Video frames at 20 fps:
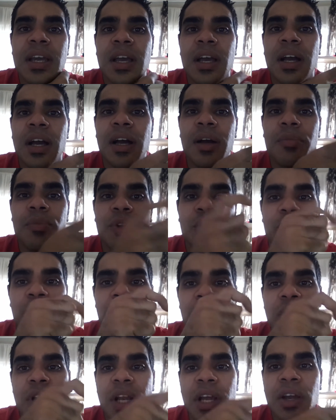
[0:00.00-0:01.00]
Um, you know when
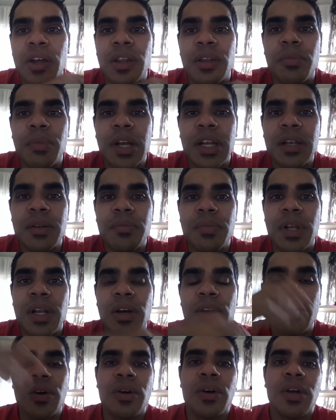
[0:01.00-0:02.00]
you click on the button
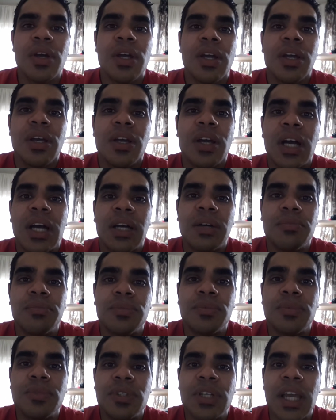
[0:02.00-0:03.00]
below. Um,
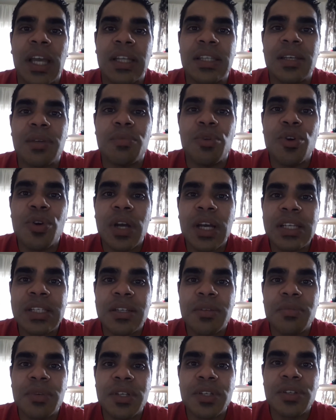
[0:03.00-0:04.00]
to get some new
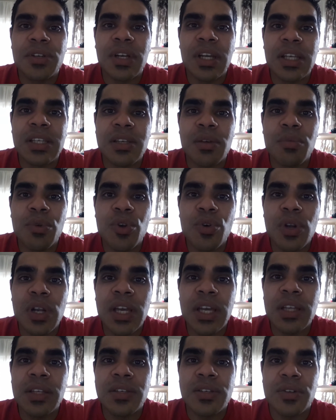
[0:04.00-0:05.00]
customers, to get some new
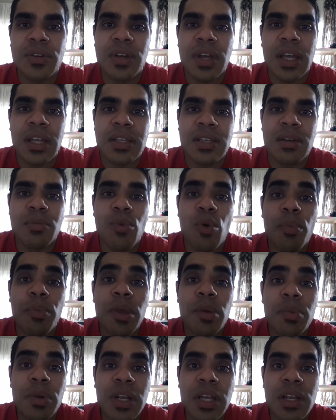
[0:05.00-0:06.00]
leads, to get some more
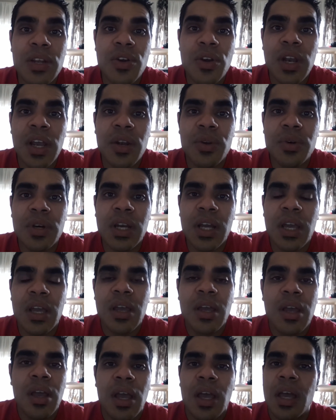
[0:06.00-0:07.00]
people in your network.
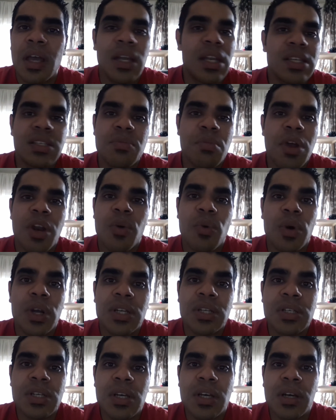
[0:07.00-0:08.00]
It doesn't matter
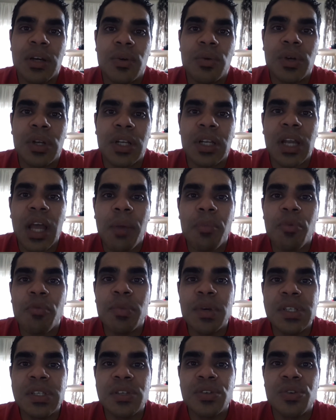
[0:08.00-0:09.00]
what uh, what type of
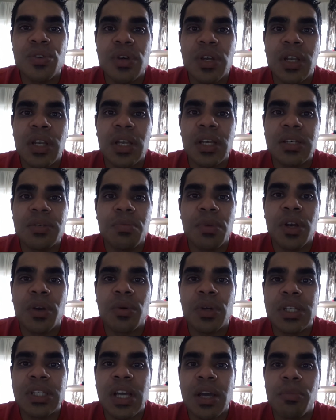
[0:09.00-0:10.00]
business you're in. Doesn't matter
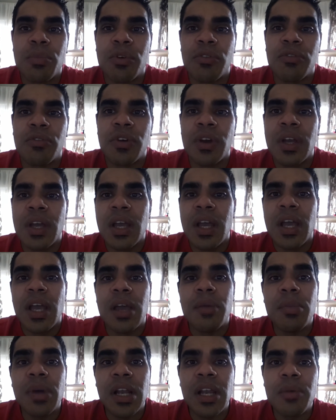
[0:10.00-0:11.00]
what type of
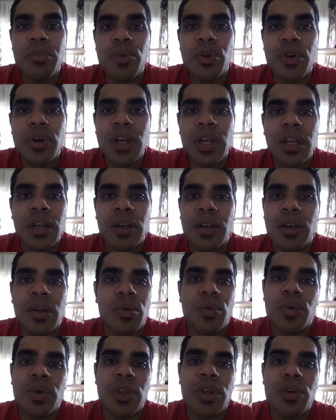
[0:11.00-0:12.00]
M L M you're in.
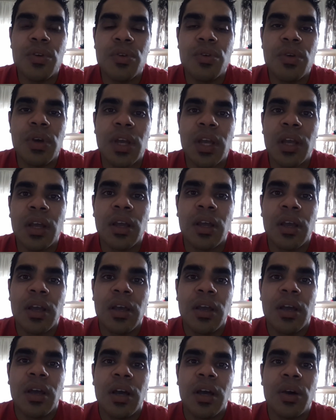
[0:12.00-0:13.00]
Whether you're doing,
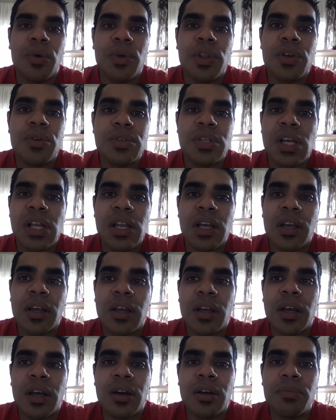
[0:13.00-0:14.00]
uh, whether you're
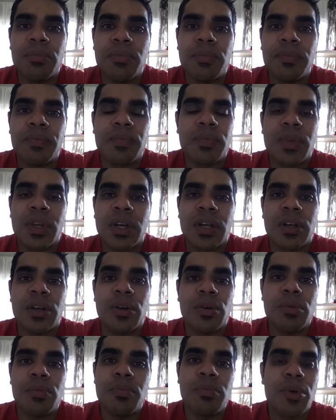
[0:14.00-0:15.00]
selling, um, I don't
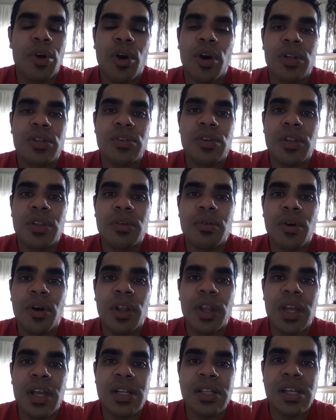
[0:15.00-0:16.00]
know, carts on the on
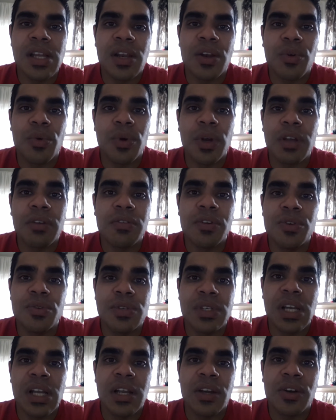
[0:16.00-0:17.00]
the internet or whatever you're
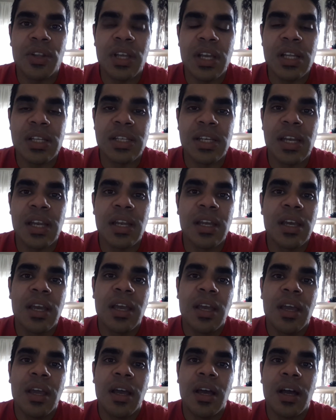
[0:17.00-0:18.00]
selling on the internet.
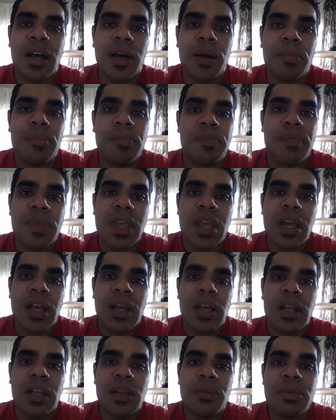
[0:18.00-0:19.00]
Um,
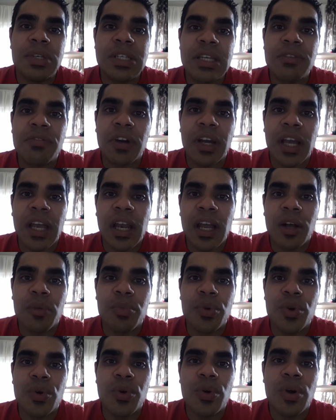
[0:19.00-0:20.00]
let me see if I can
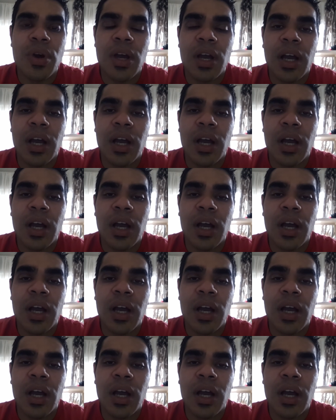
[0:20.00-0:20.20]
help you.